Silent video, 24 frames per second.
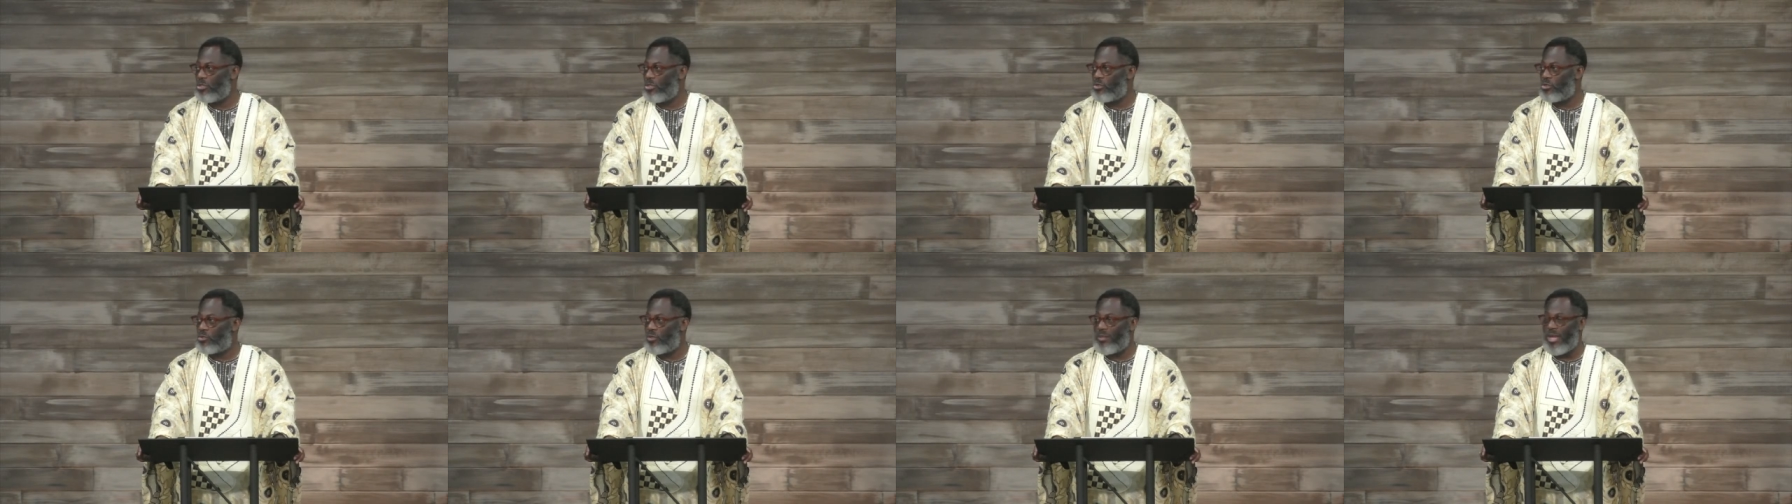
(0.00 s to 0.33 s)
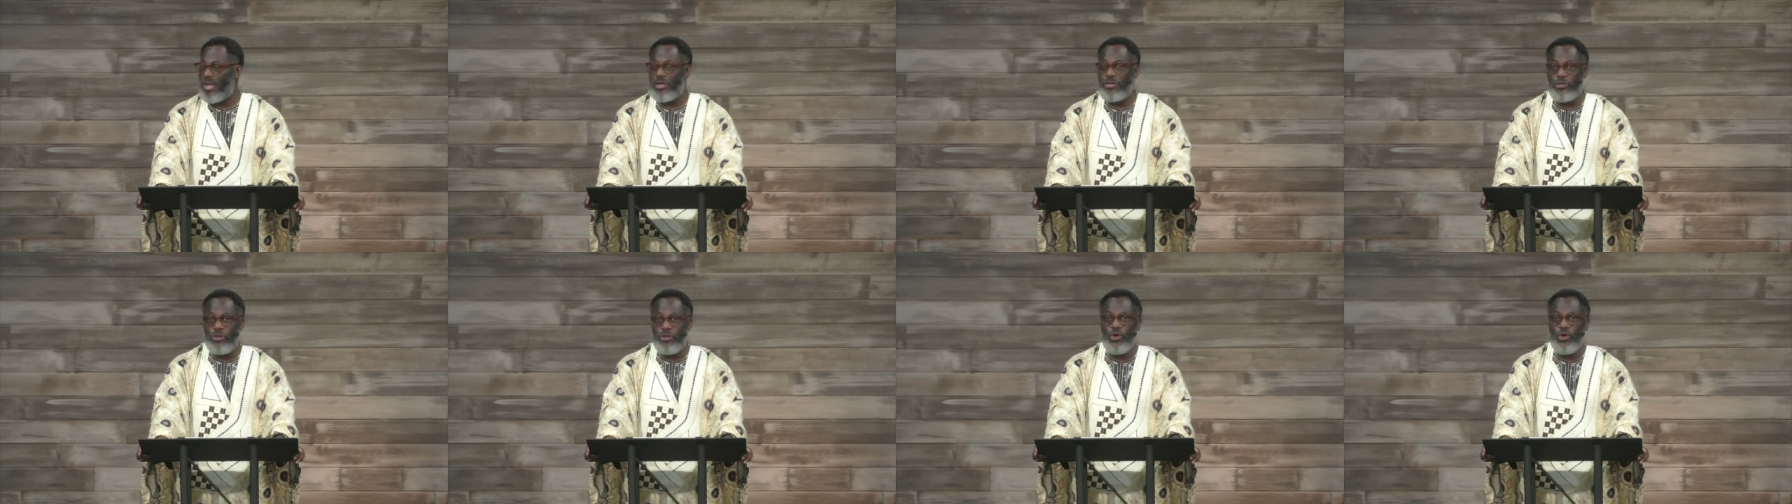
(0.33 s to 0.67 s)
so
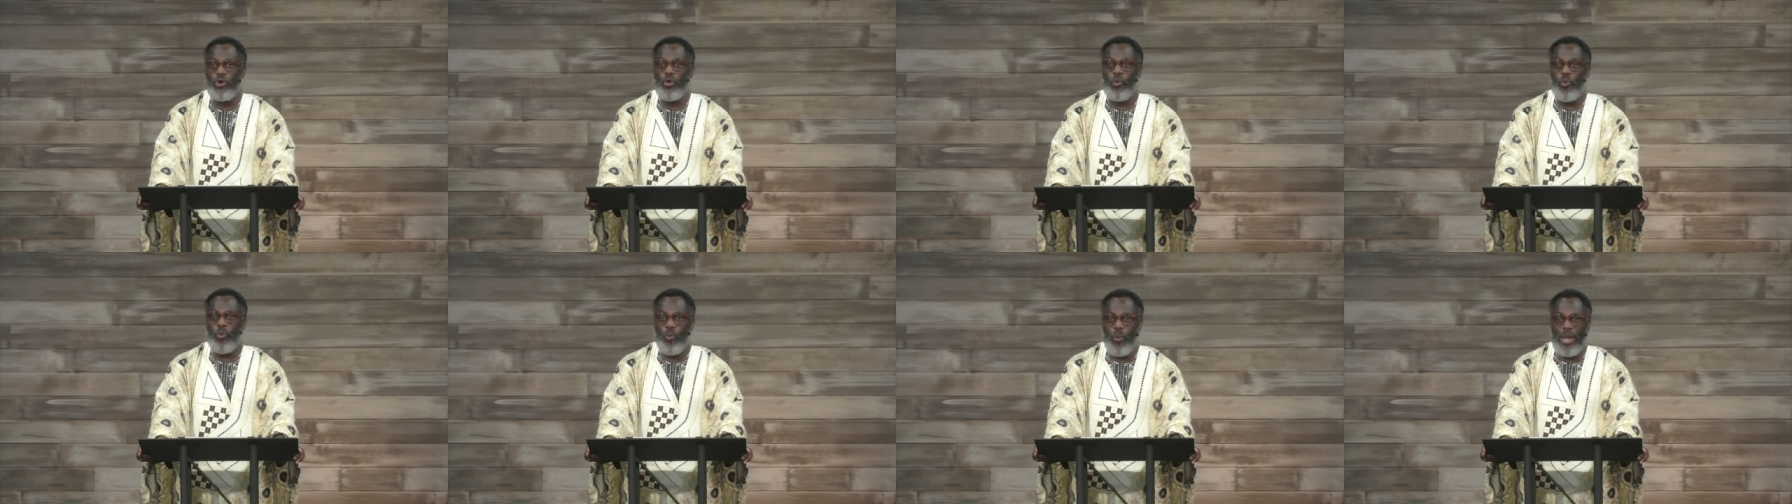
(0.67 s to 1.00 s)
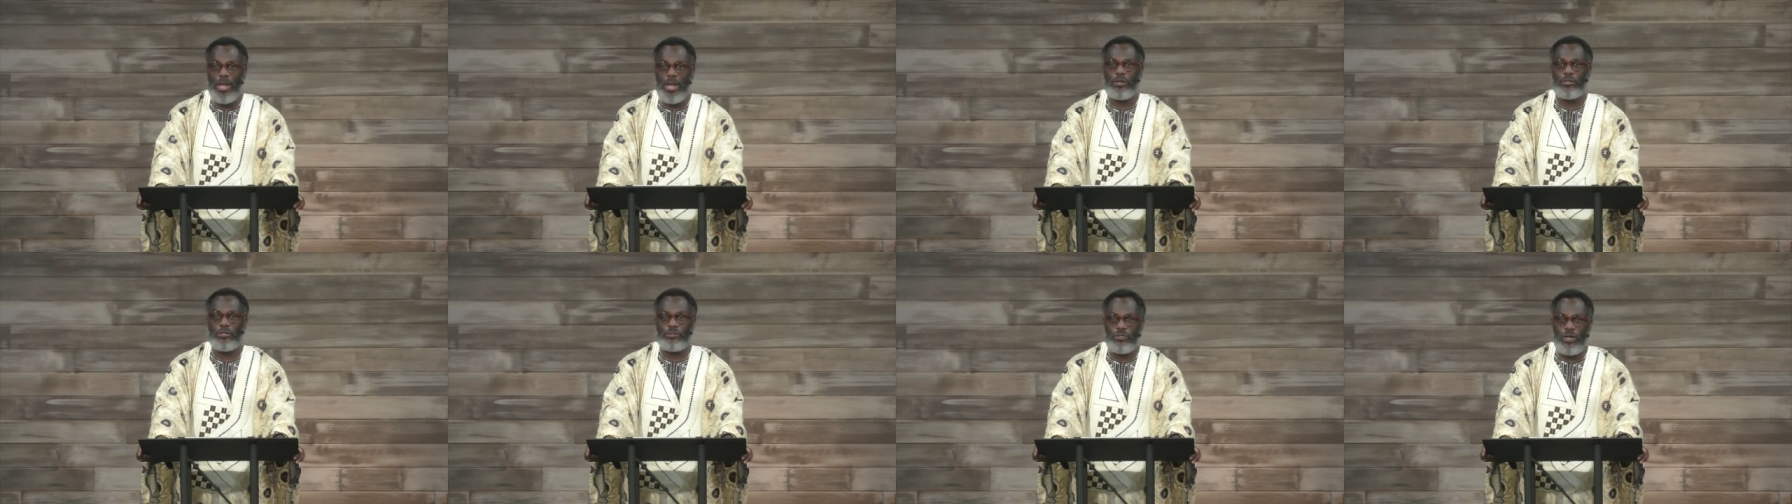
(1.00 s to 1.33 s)
that you
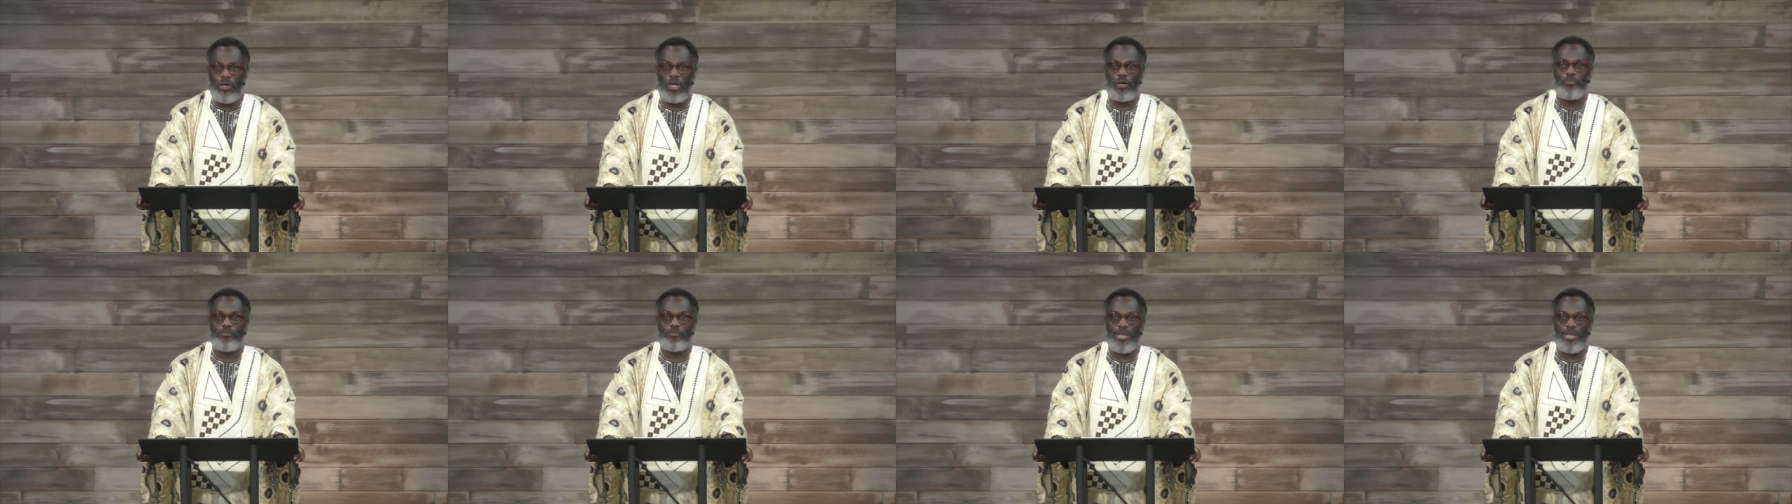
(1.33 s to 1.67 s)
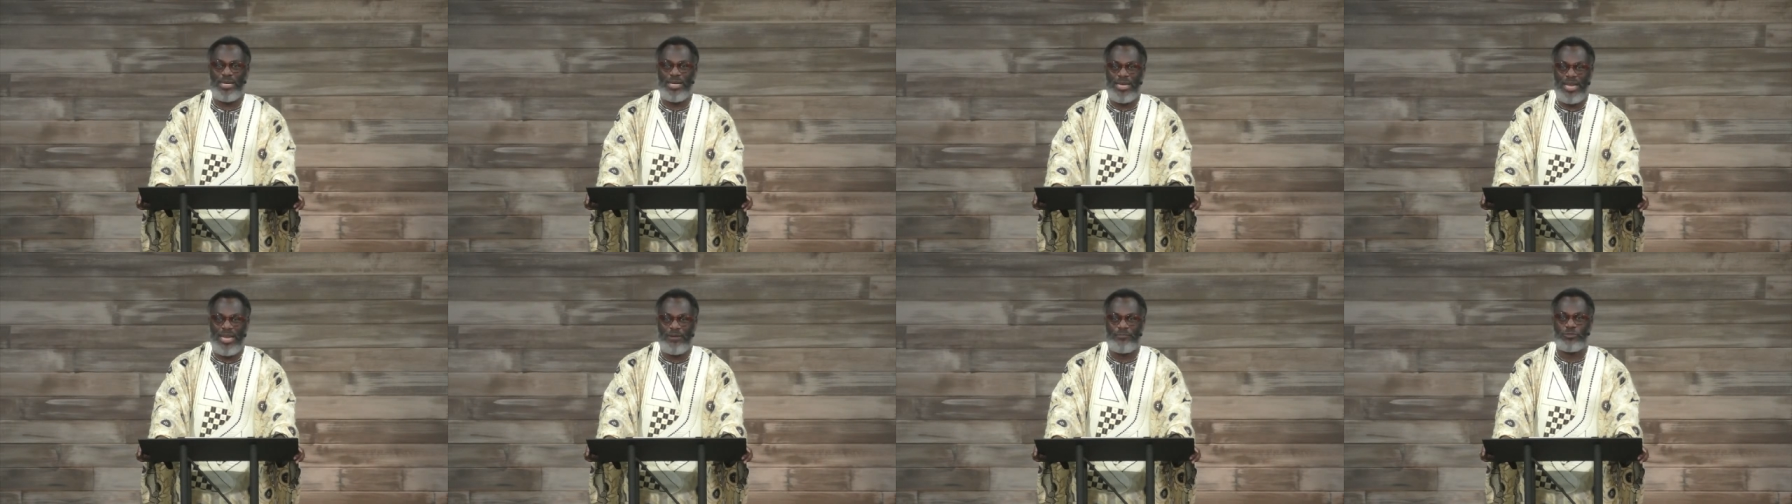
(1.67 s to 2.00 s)
will not
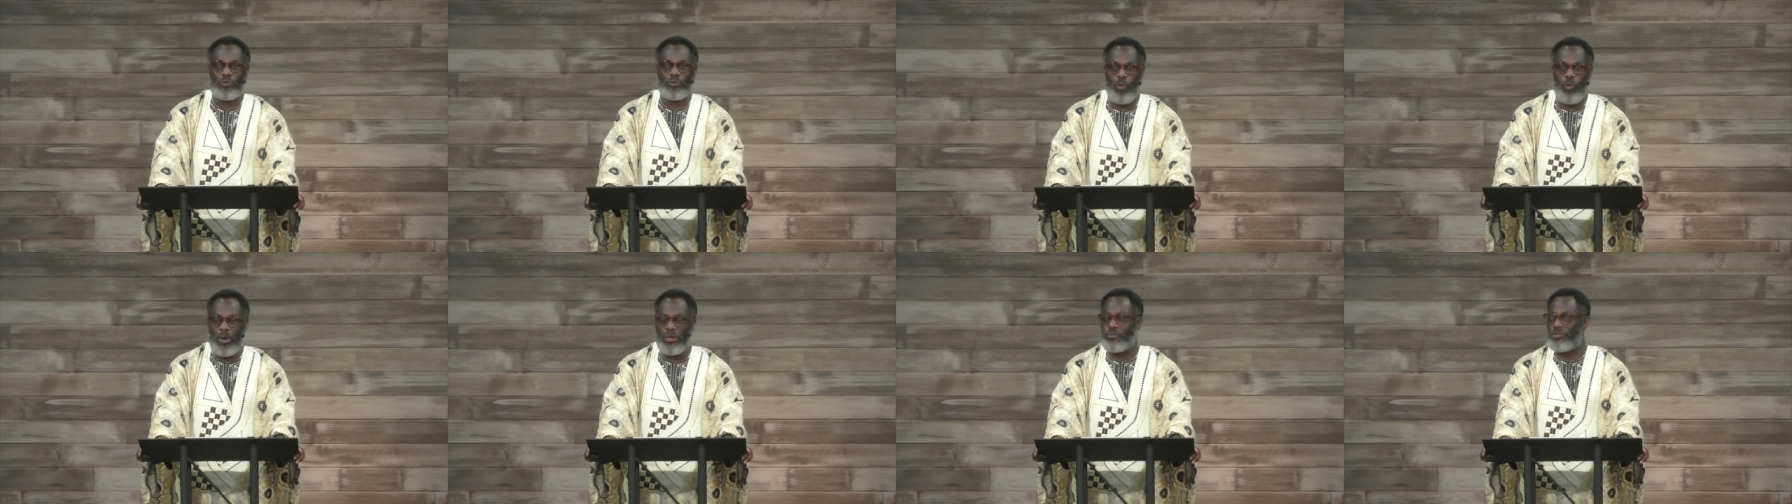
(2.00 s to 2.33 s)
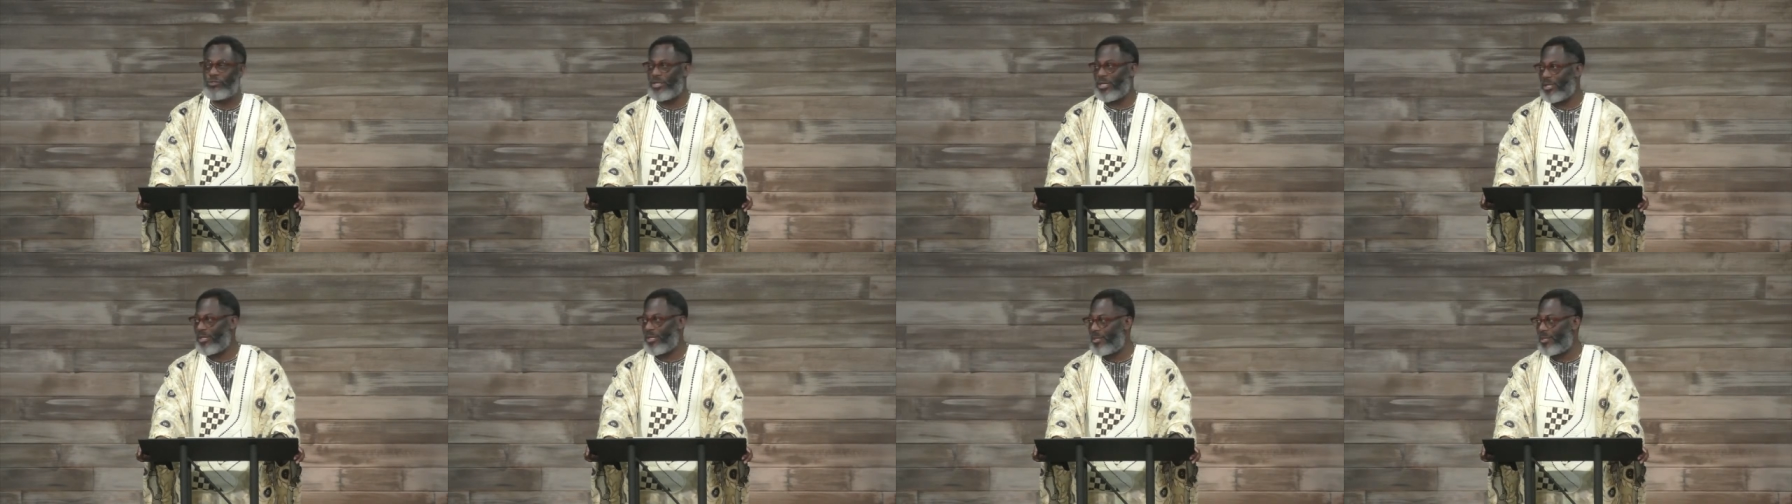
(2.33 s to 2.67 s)
be left
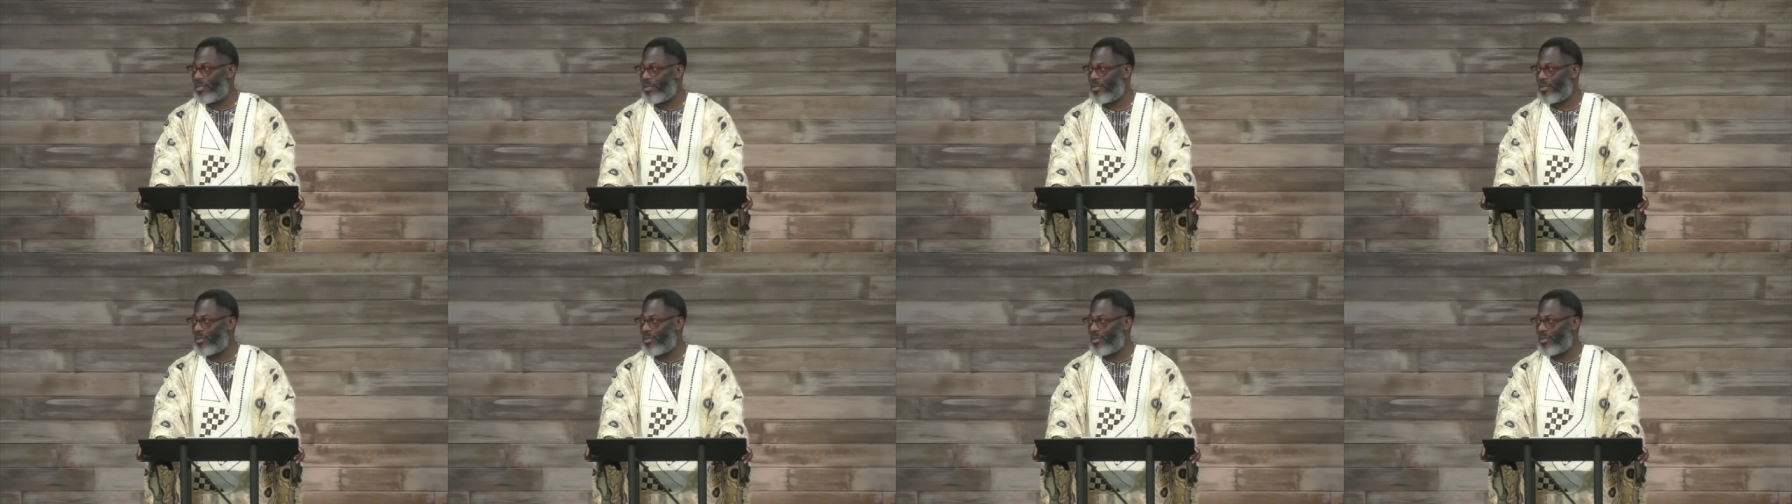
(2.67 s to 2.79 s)
wanting.